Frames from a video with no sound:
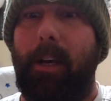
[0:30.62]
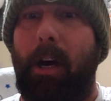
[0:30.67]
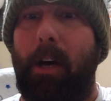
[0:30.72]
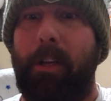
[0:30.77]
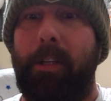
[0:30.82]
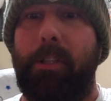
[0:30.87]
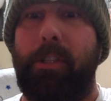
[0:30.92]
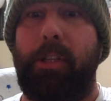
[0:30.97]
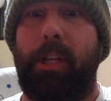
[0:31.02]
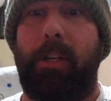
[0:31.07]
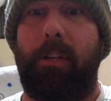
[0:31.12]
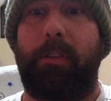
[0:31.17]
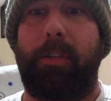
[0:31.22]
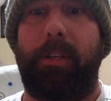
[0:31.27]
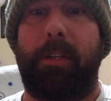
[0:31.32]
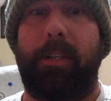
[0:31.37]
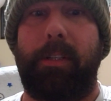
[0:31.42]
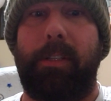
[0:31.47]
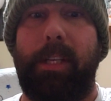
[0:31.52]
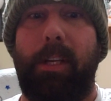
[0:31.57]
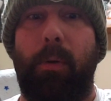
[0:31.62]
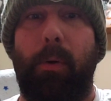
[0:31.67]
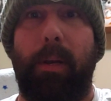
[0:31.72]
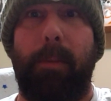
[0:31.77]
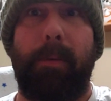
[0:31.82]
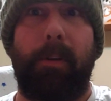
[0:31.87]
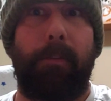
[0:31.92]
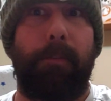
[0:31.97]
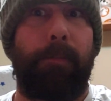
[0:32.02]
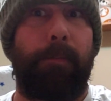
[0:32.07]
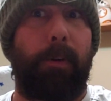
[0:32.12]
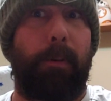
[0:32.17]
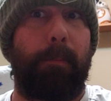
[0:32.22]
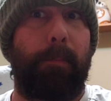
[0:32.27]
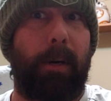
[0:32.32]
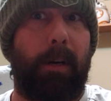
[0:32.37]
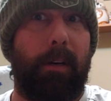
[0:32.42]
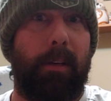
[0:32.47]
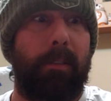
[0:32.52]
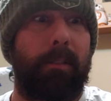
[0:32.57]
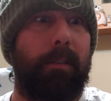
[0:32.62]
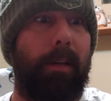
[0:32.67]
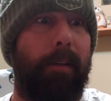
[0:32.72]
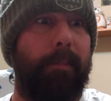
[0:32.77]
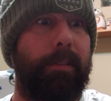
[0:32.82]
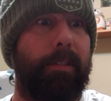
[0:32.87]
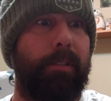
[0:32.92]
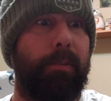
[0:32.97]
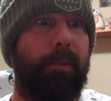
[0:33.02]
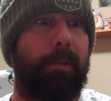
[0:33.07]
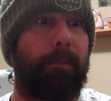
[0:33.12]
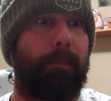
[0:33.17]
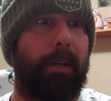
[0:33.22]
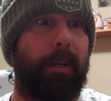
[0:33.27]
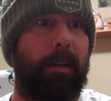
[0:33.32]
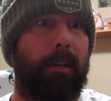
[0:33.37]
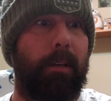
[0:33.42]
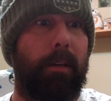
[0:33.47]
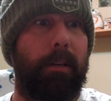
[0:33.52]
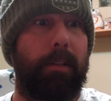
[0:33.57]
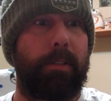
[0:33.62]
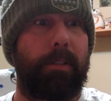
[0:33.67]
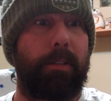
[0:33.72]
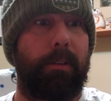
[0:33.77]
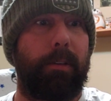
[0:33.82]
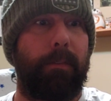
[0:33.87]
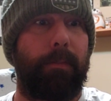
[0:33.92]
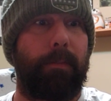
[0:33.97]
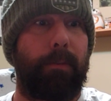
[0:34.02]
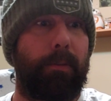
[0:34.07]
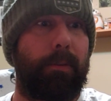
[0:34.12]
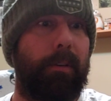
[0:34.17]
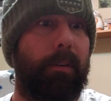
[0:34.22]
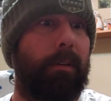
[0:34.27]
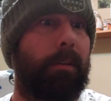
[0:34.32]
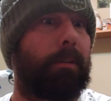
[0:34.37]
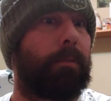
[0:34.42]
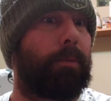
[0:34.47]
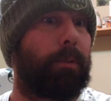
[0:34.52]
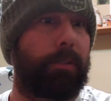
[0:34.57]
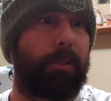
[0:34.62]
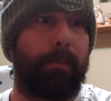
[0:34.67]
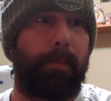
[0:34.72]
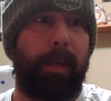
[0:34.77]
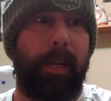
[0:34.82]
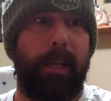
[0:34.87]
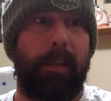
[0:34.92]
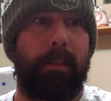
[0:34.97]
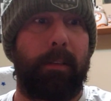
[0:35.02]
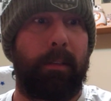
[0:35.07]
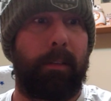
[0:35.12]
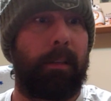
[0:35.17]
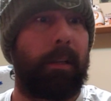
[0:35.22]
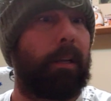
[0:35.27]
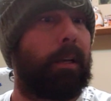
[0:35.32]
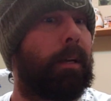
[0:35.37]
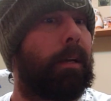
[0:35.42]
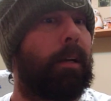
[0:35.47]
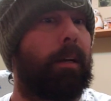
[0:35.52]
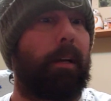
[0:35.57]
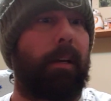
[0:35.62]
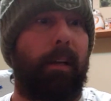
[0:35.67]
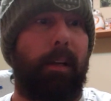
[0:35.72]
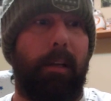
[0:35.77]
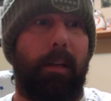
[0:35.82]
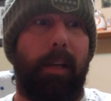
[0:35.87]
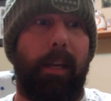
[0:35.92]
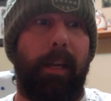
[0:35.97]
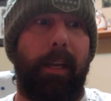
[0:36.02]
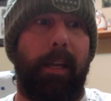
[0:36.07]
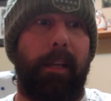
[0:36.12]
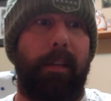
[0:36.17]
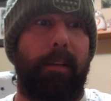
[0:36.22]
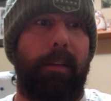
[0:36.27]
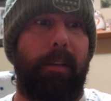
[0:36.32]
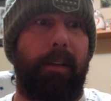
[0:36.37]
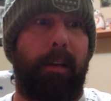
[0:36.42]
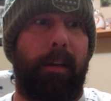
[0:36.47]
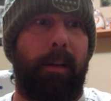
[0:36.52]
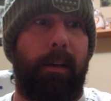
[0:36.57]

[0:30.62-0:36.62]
On his channel, you're going to see quite a bit of football, obviously with Bear Cards 34, Walter Payton, and